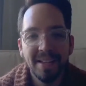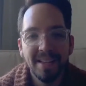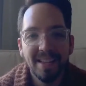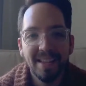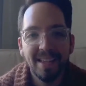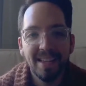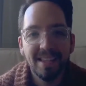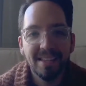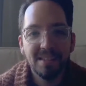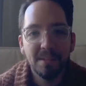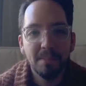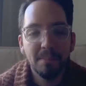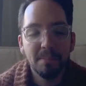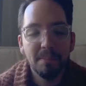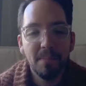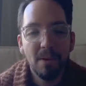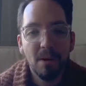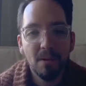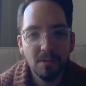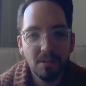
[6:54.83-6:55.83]
It's
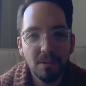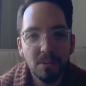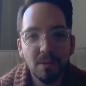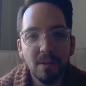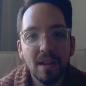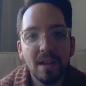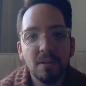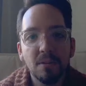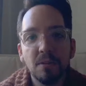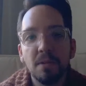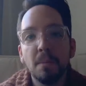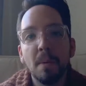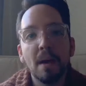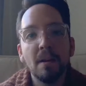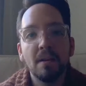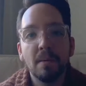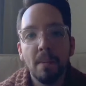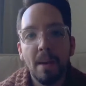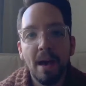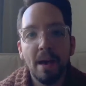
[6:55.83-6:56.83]
also an Andrea
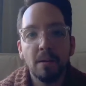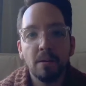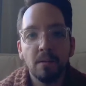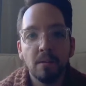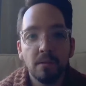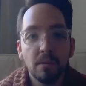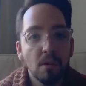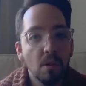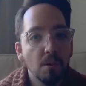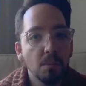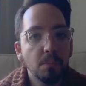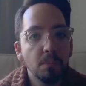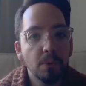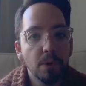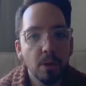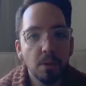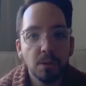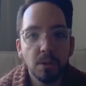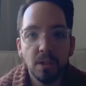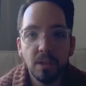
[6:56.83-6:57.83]
Mowry pattern. It's called
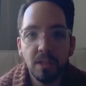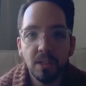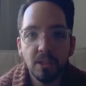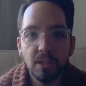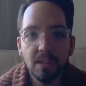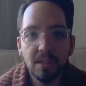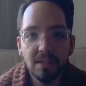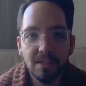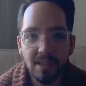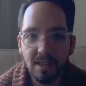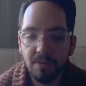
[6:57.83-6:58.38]
Briochelicious.